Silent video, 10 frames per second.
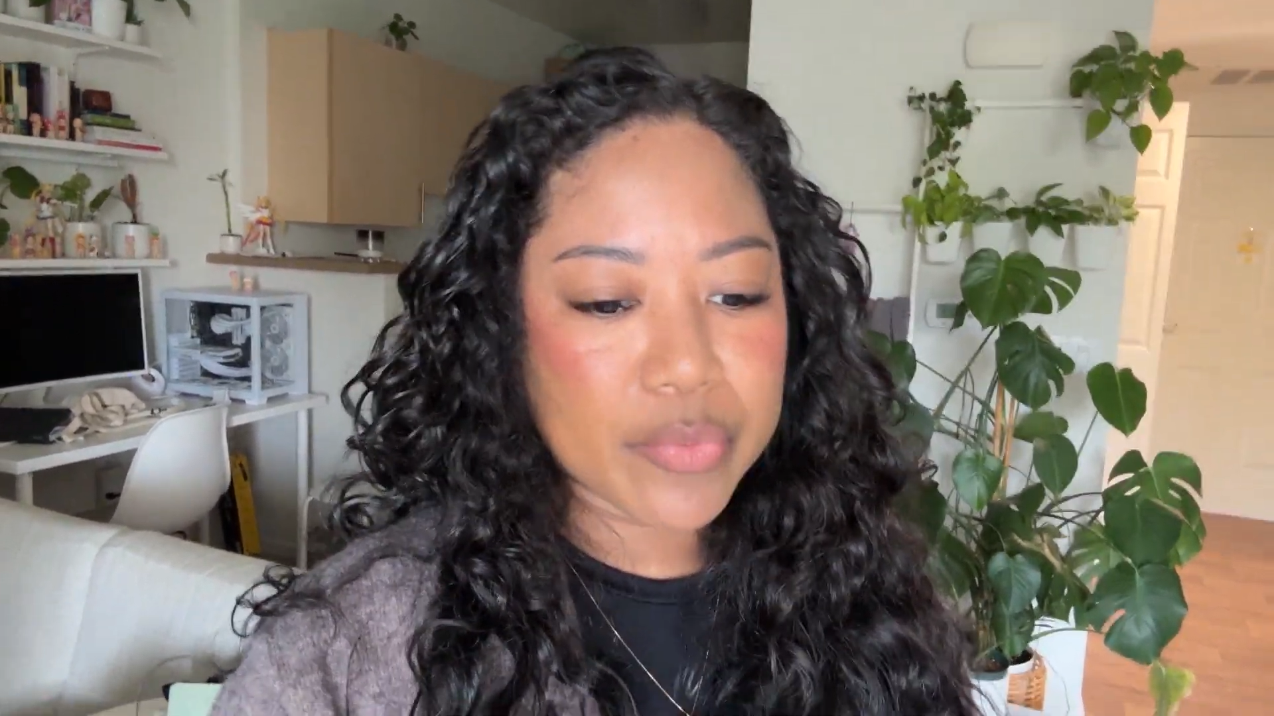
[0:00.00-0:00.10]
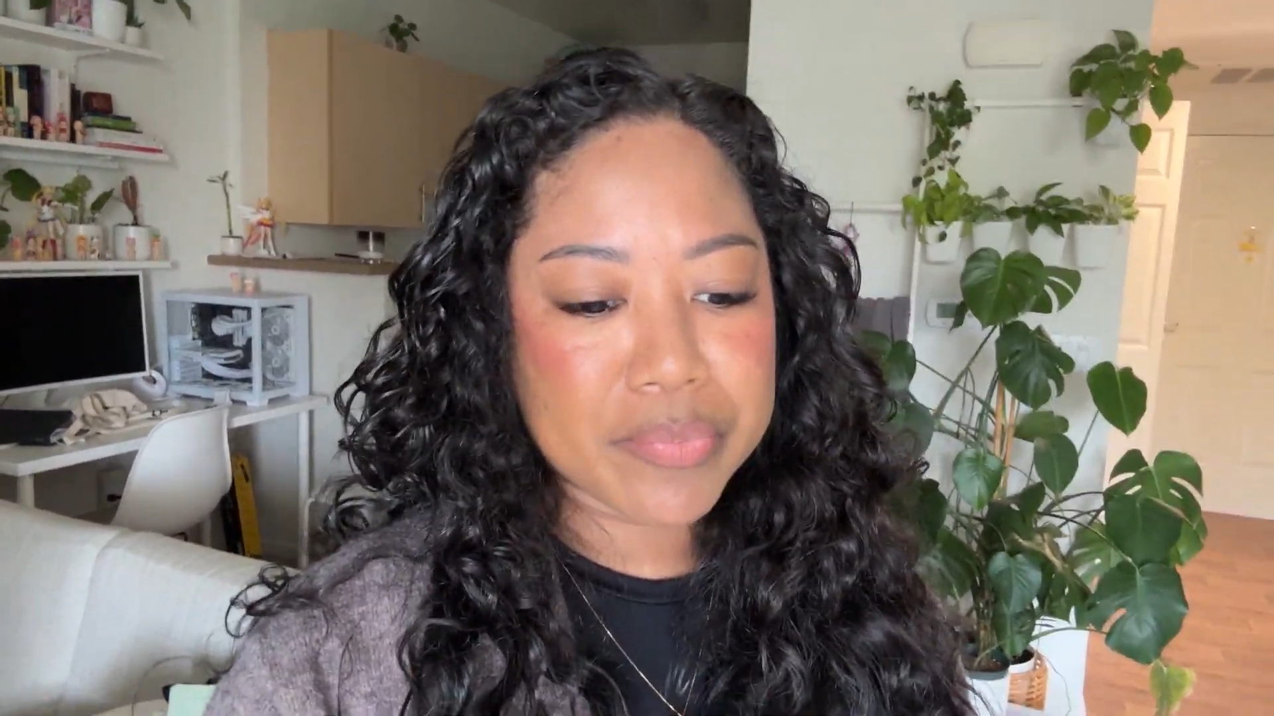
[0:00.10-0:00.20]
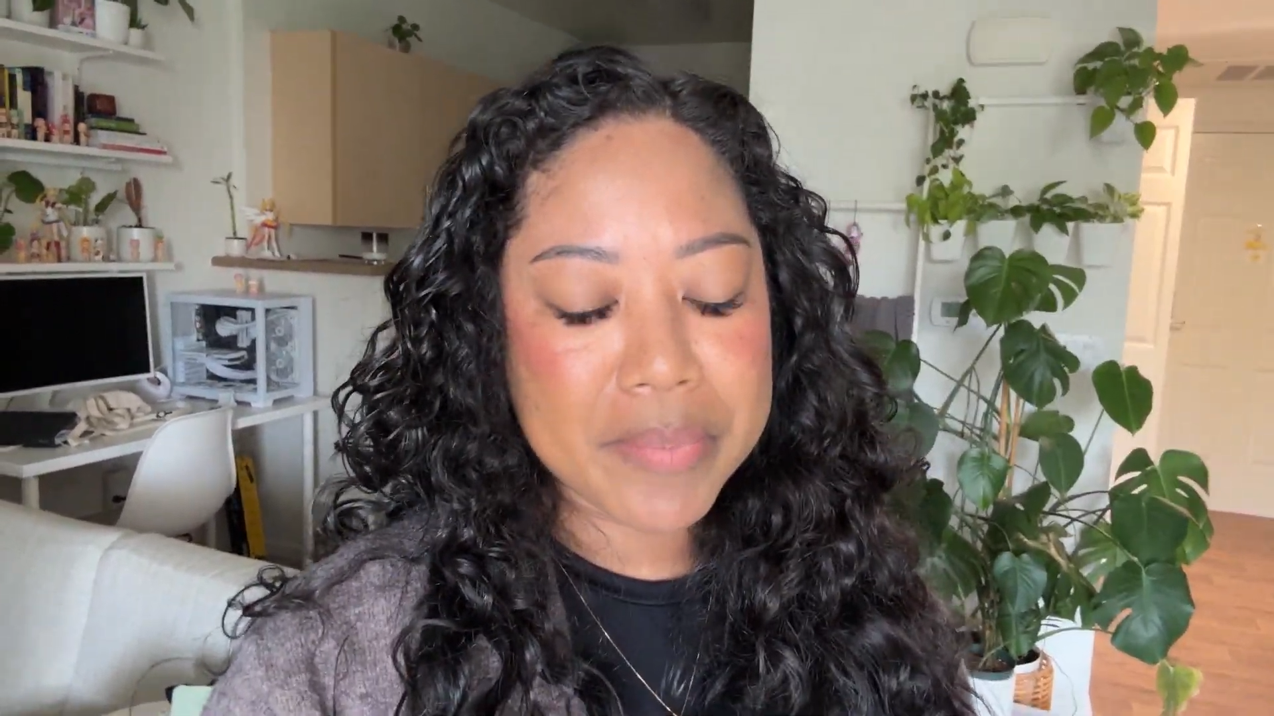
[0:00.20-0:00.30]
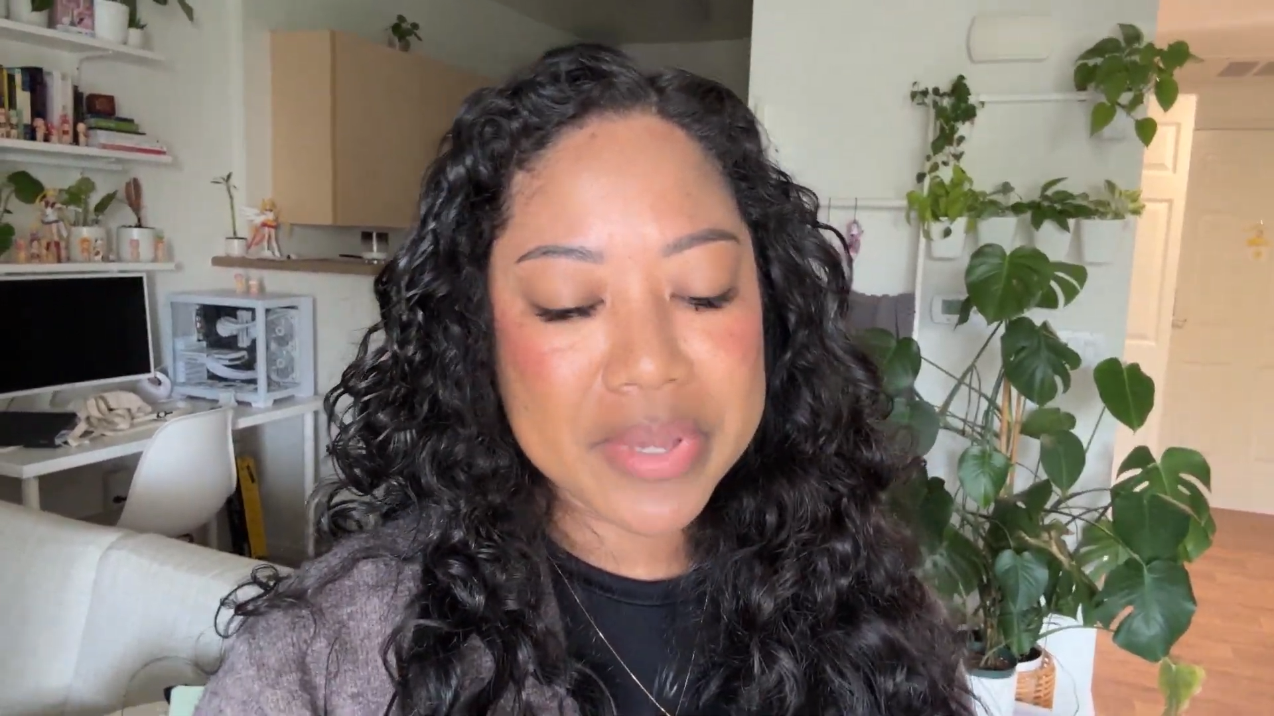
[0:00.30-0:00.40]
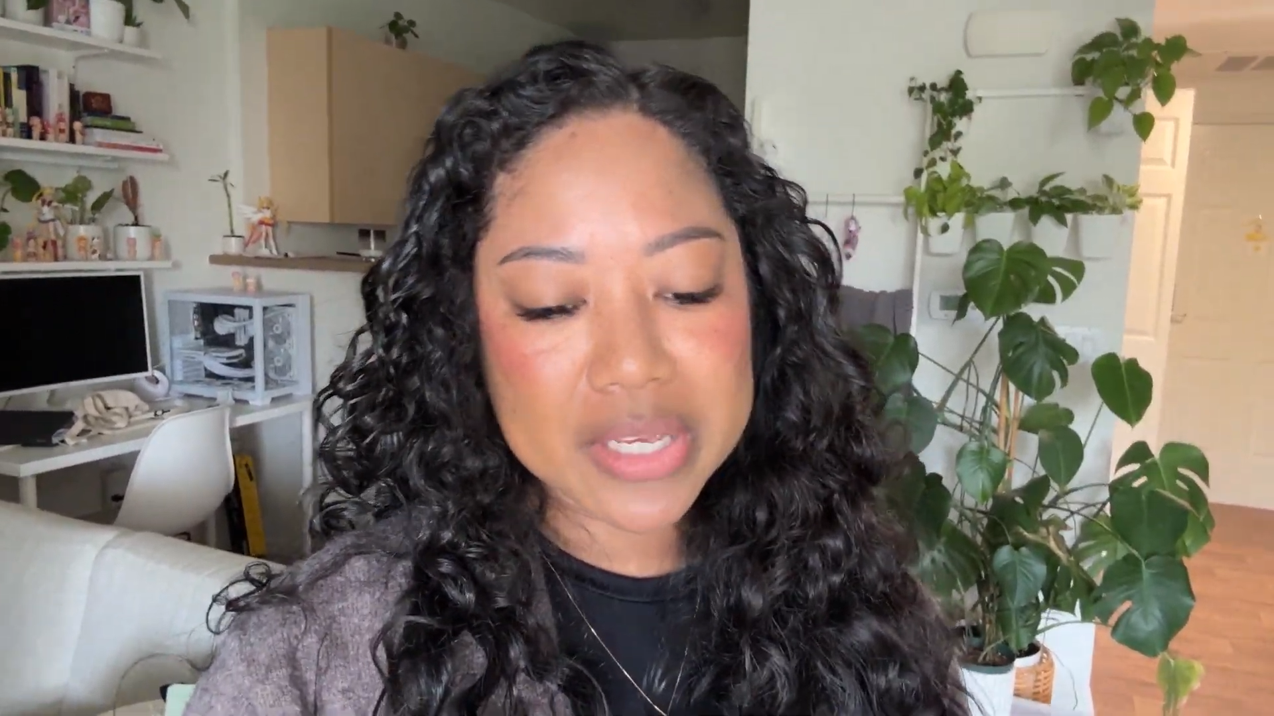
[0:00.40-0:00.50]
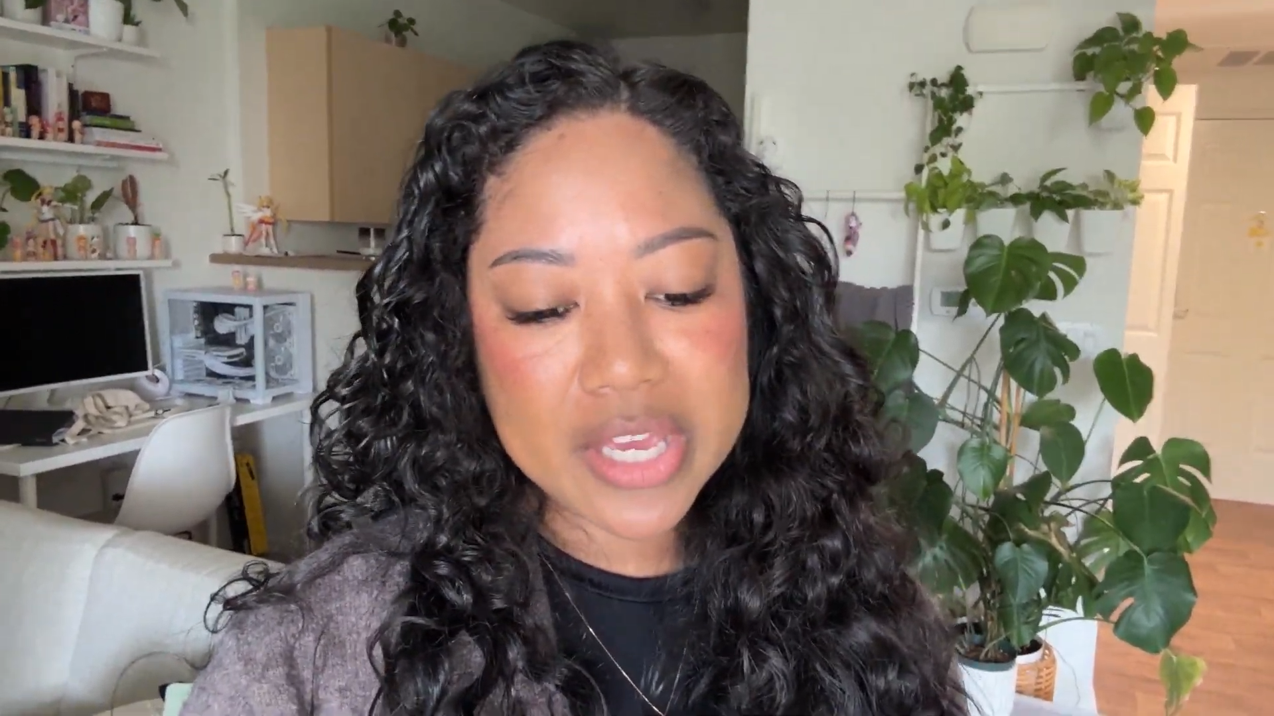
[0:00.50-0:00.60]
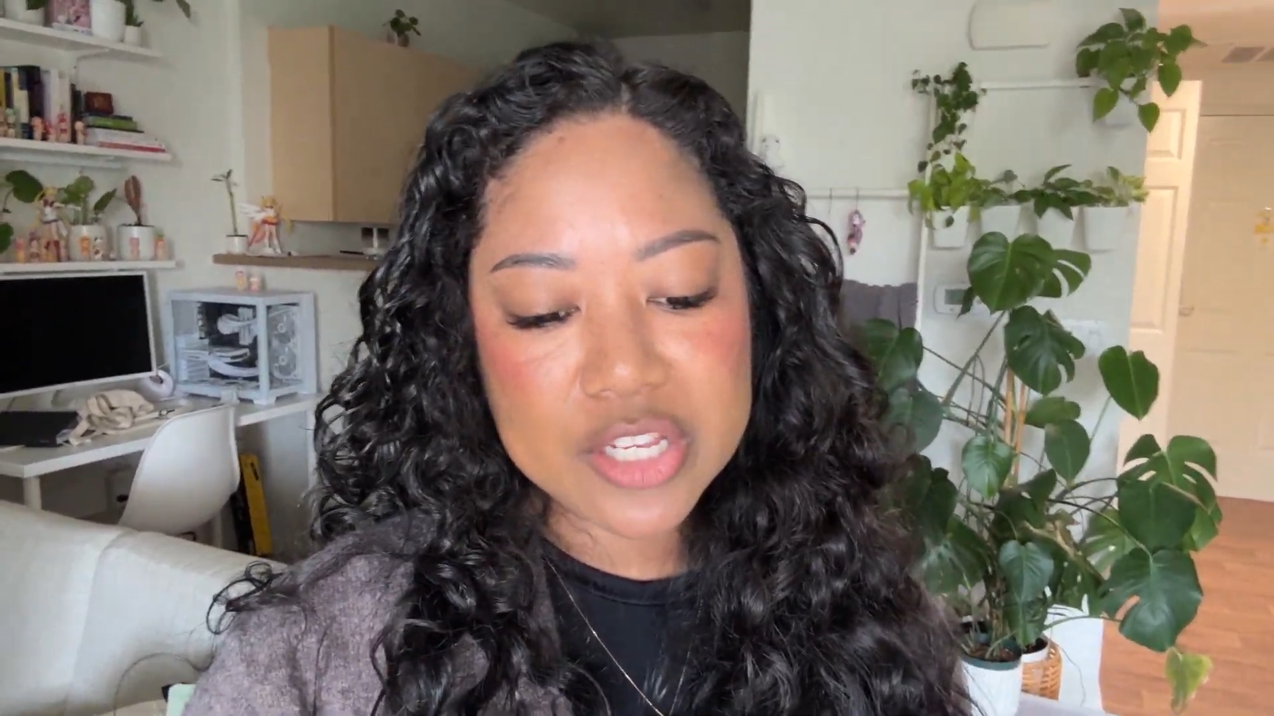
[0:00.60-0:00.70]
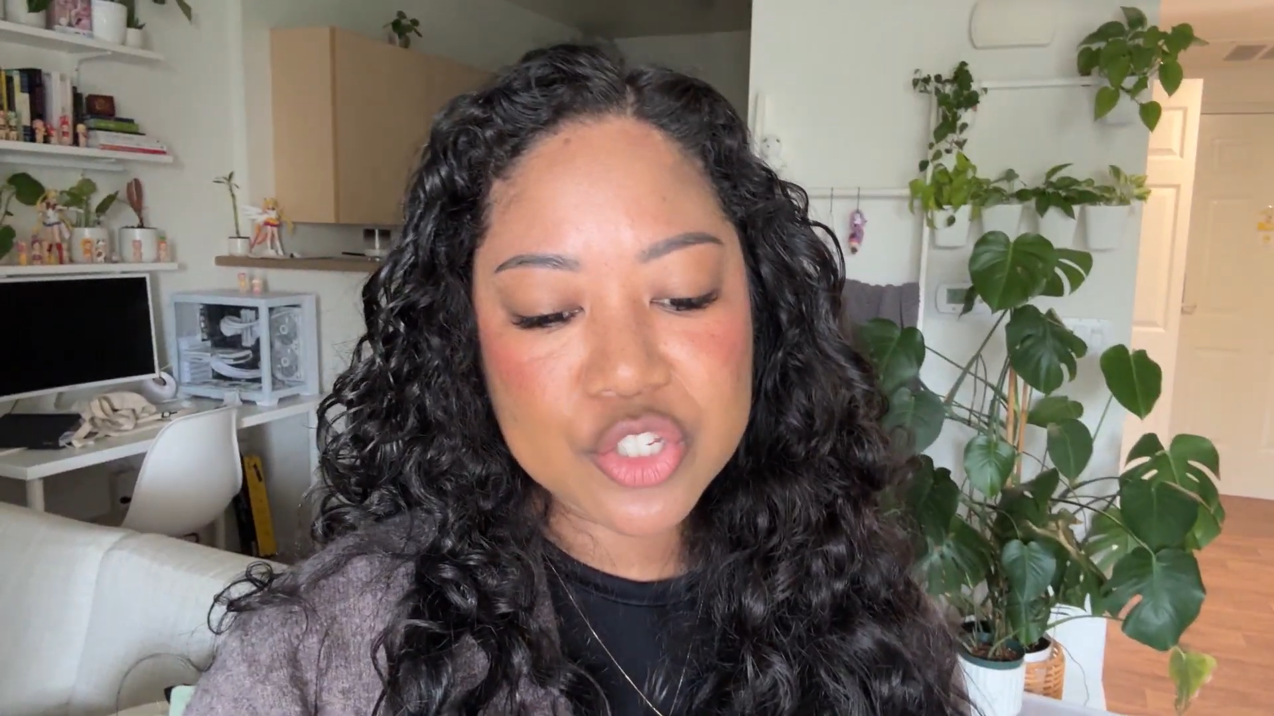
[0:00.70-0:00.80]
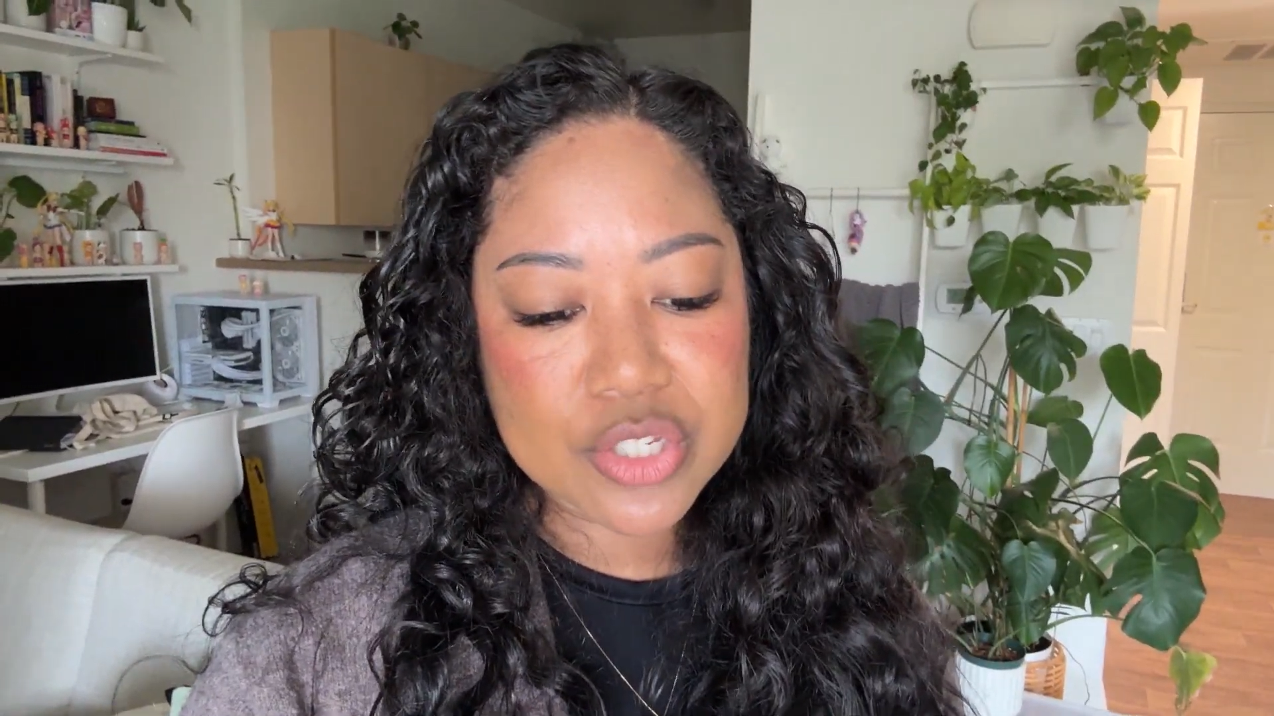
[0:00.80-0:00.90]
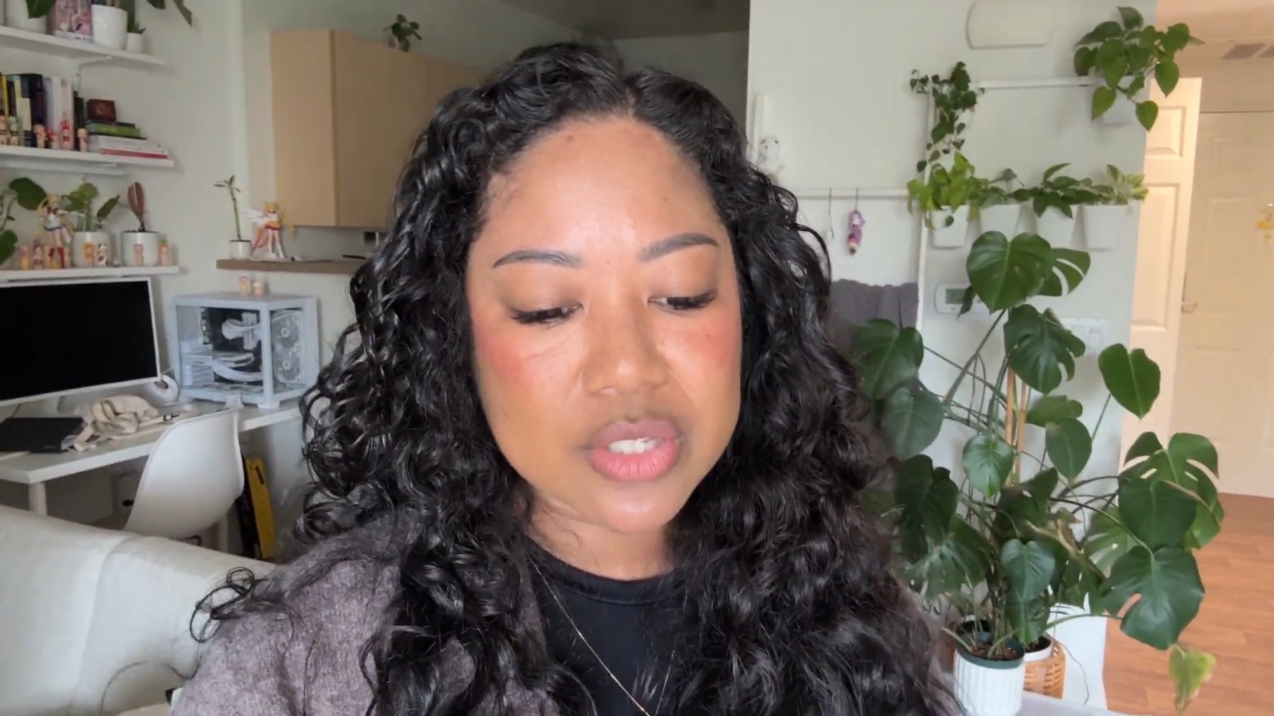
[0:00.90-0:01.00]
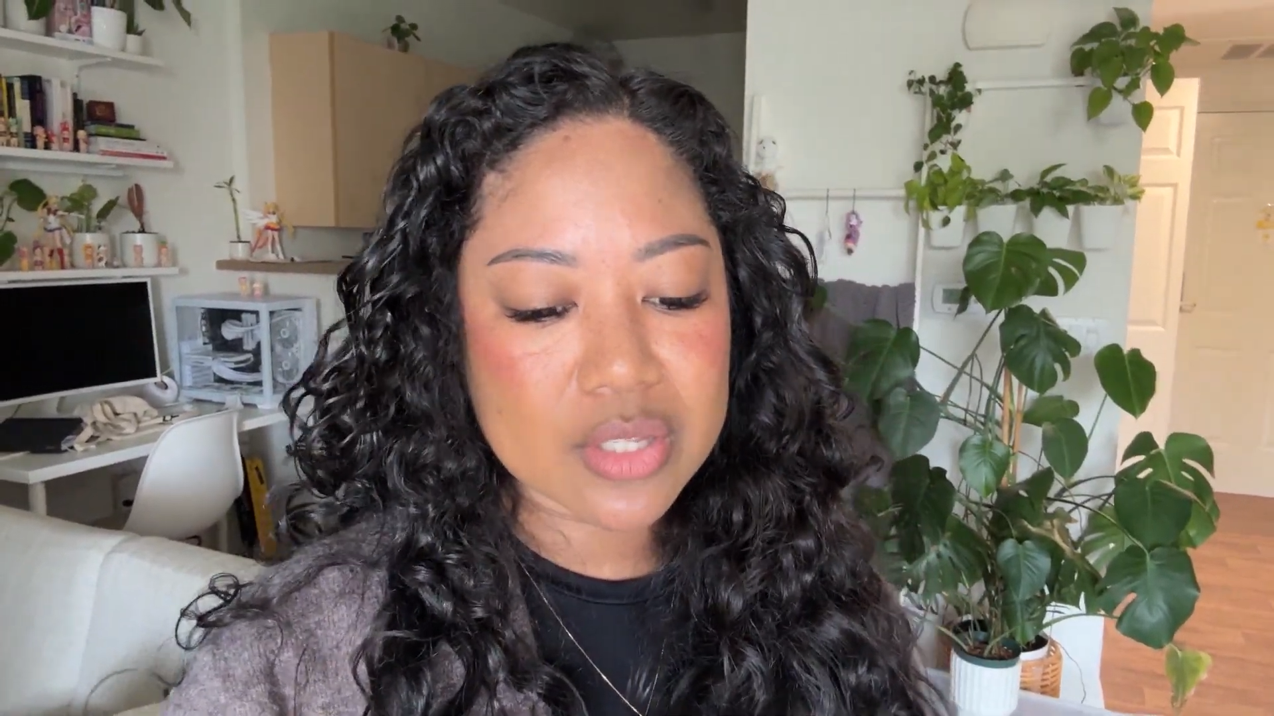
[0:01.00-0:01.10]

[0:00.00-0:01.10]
with my medications